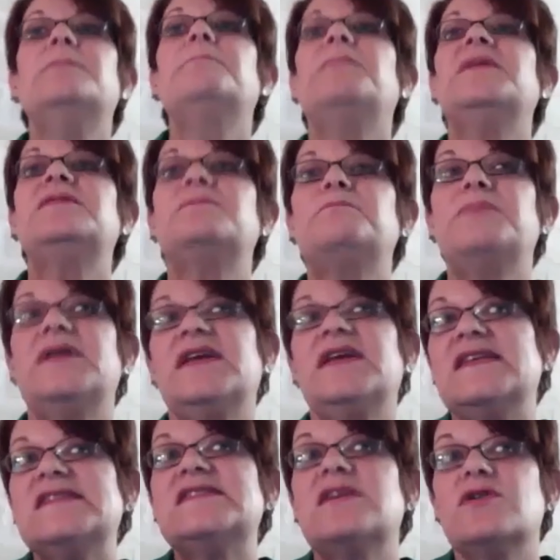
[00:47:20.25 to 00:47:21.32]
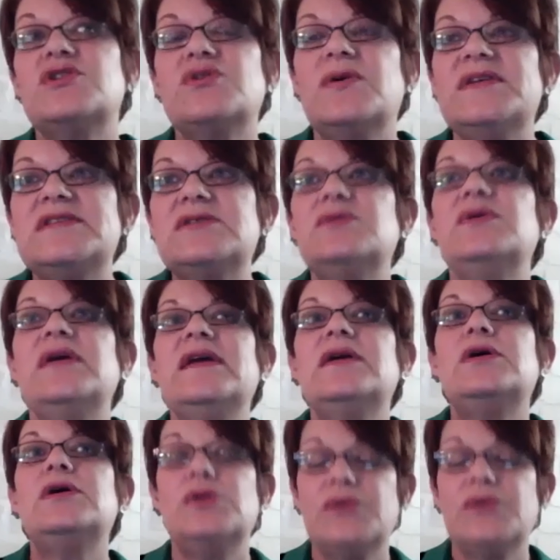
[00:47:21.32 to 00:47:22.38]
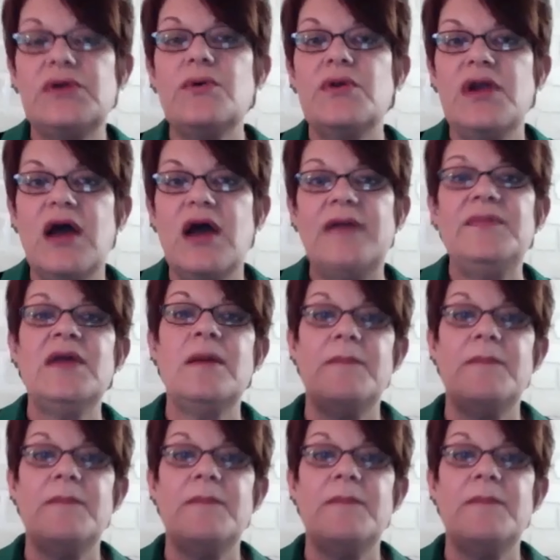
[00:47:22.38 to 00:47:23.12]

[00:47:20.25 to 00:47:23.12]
But it is their choice to include it or not.